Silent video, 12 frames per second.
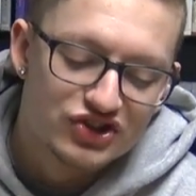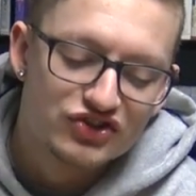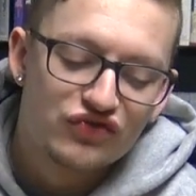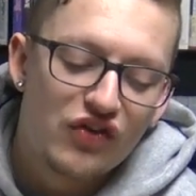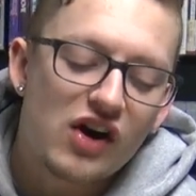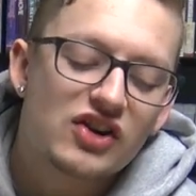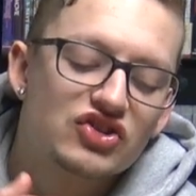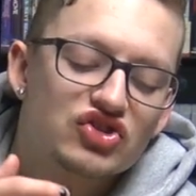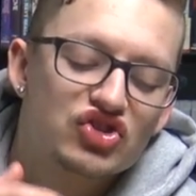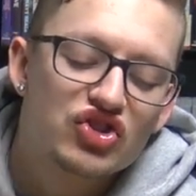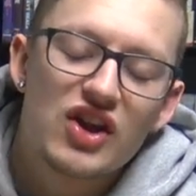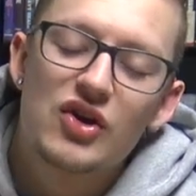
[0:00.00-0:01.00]
these fucking
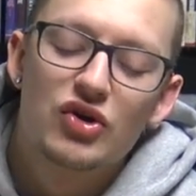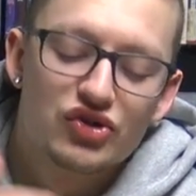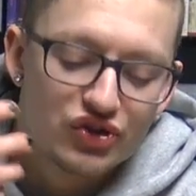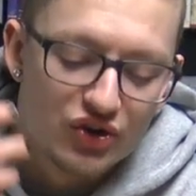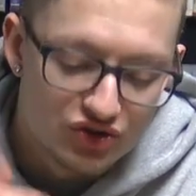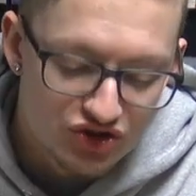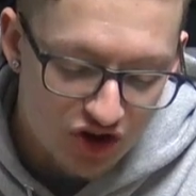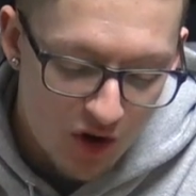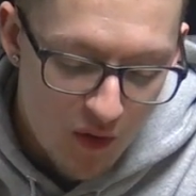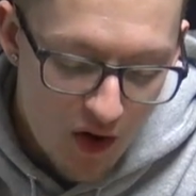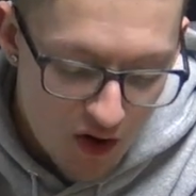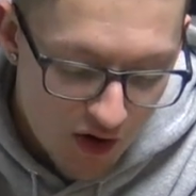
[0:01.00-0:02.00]
Skittles are
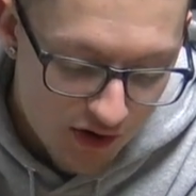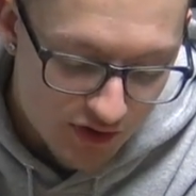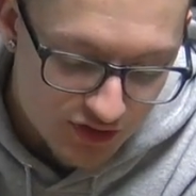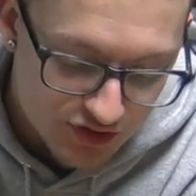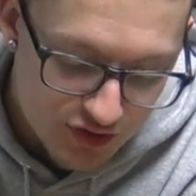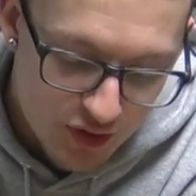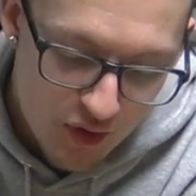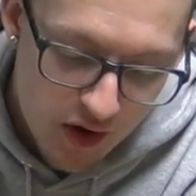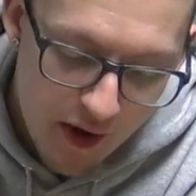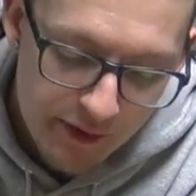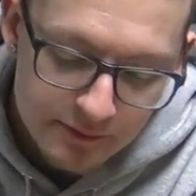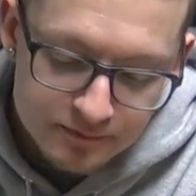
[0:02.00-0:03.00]
so hard, dude.